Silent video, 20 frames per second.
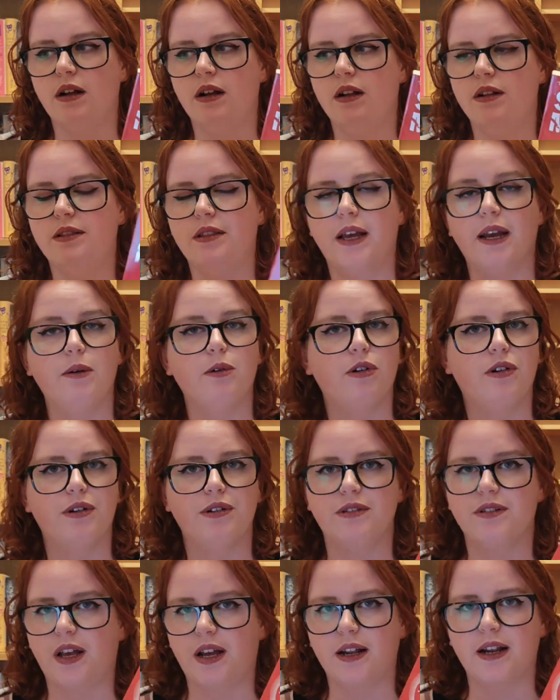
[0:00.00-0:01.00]
they were at
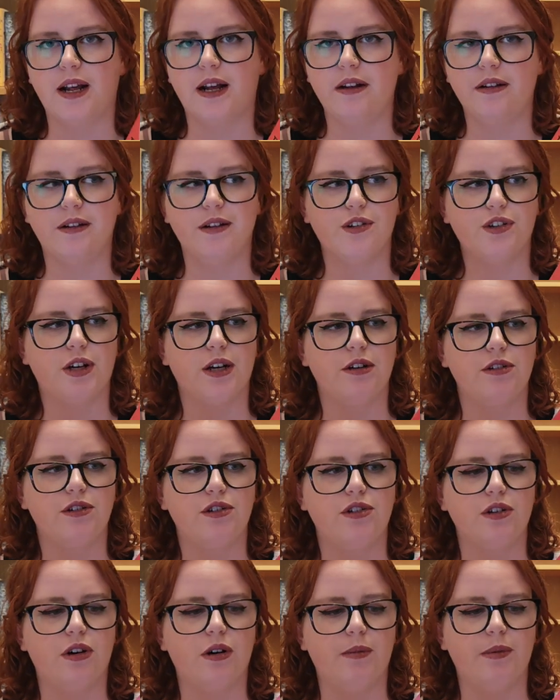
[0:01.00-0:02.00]
secondhand in a charity
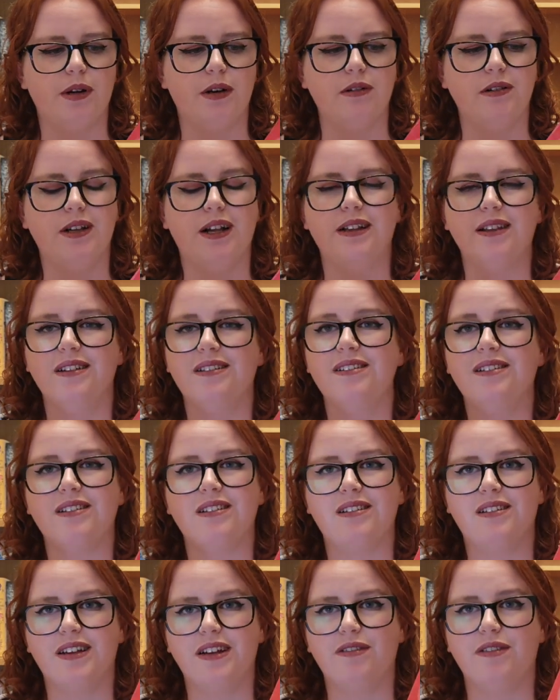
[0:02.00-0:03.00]
shop, and I was like, this is a
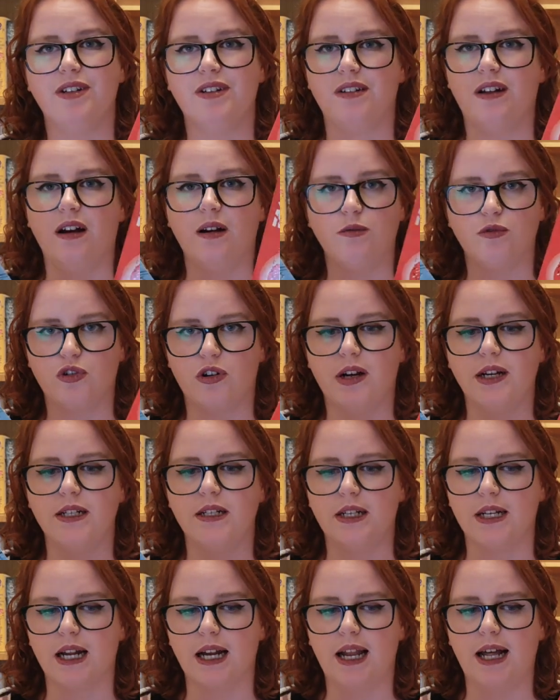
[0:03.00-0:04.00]
series that I'm trying
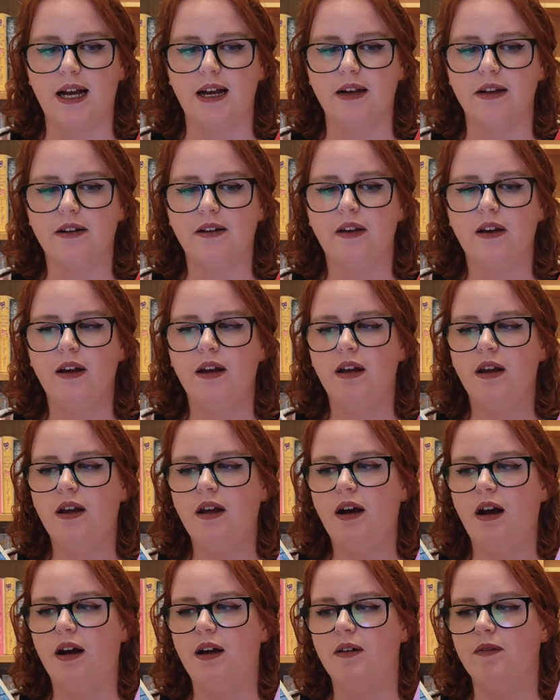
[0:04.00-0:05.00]
to collect,
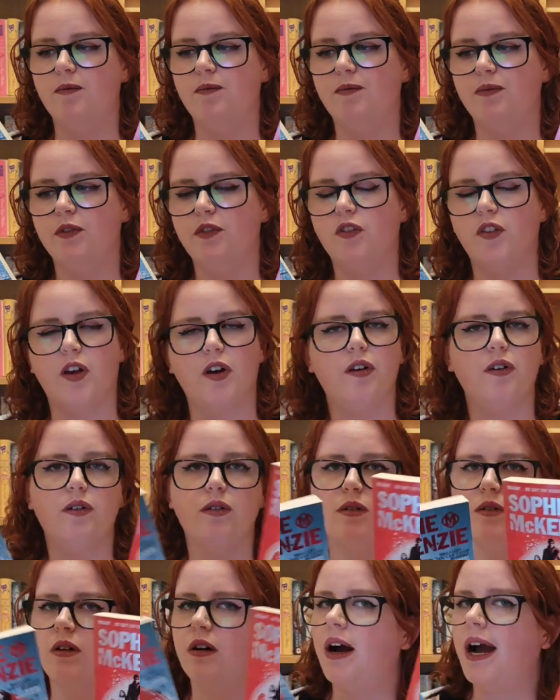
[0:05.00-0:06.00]
so
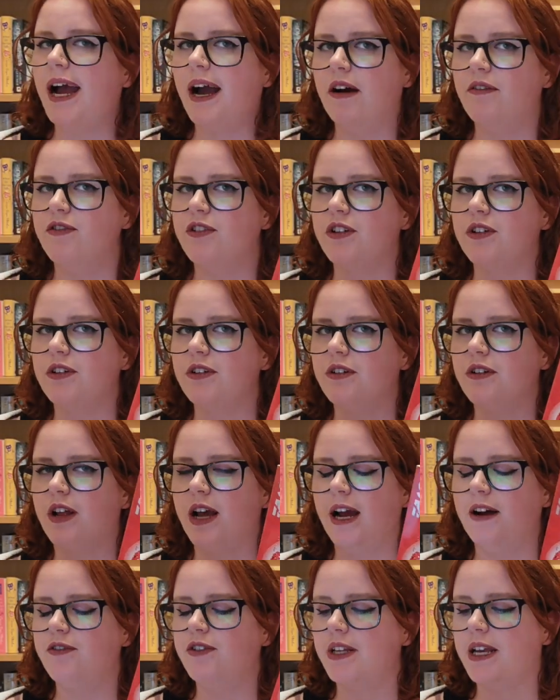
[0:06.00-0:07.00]
I have to
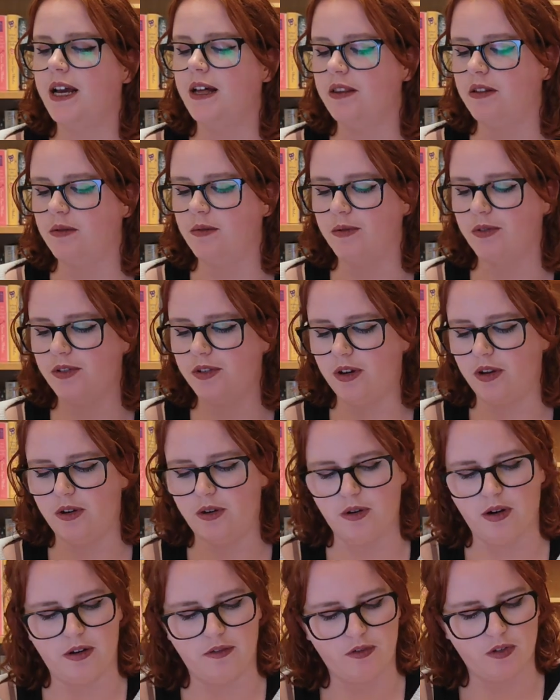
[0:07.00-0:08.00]
get them.
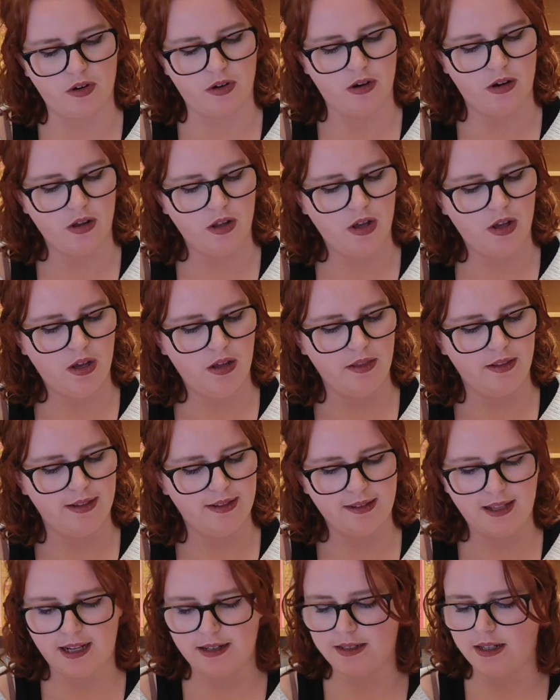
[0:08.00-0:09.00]
So I've got The
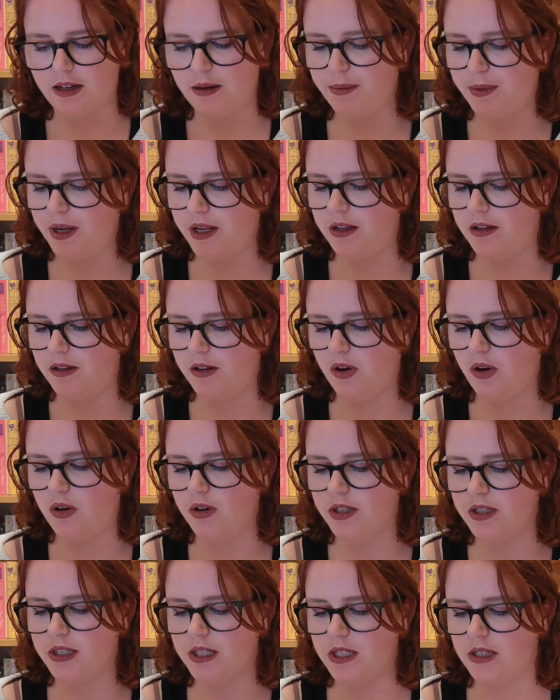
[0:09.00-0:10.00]
Setup and
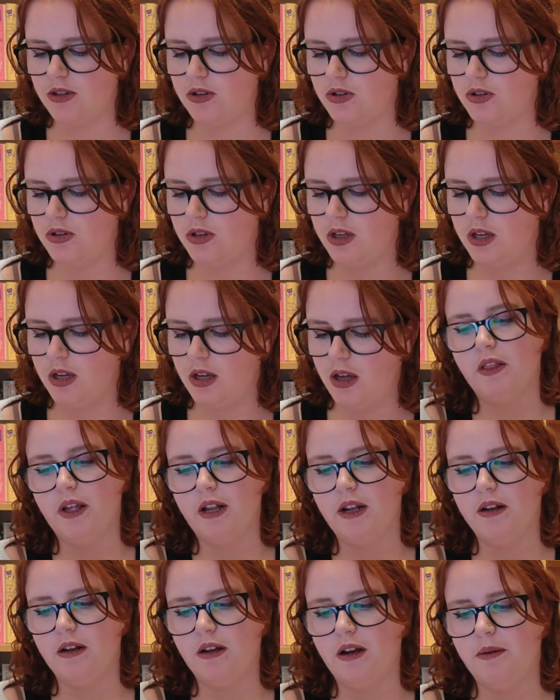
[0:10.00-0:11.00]
Hostage.
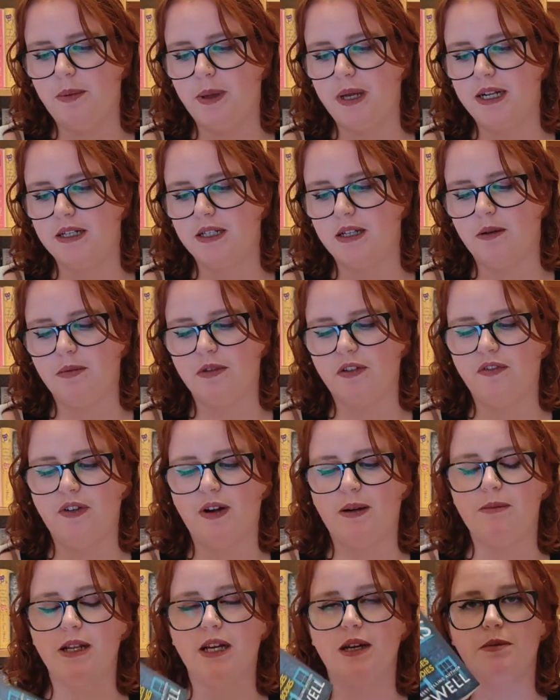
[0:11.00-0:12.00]
Then I picked up The
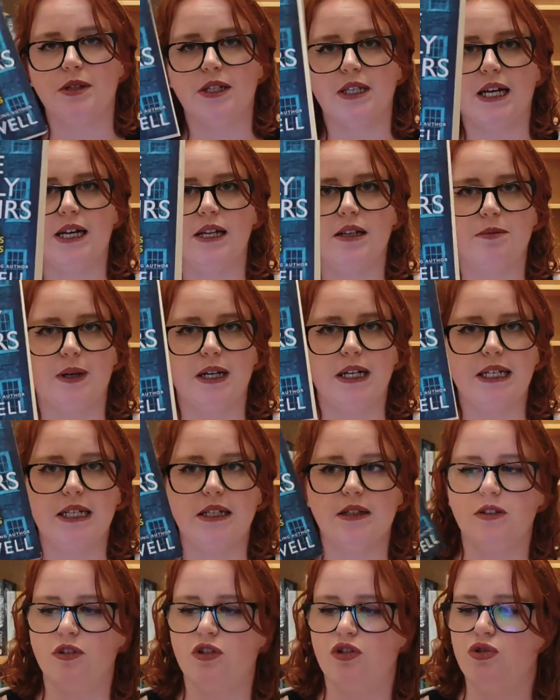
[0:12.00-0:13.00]
Family Upstairs by
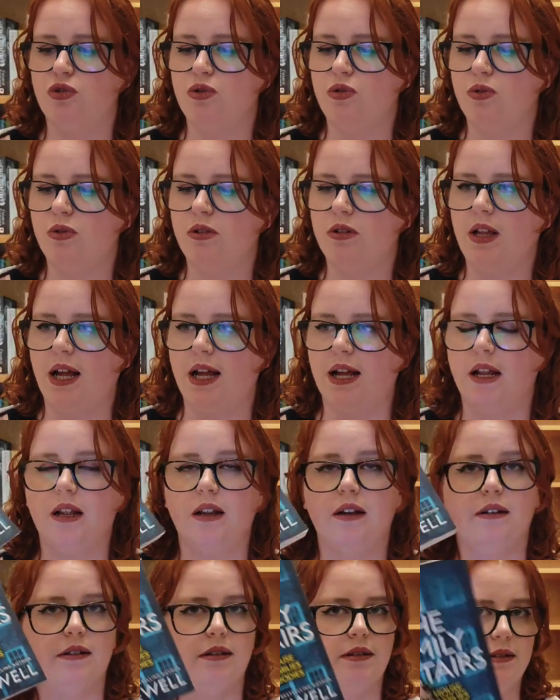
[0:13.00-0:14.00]
Lisa Jewell and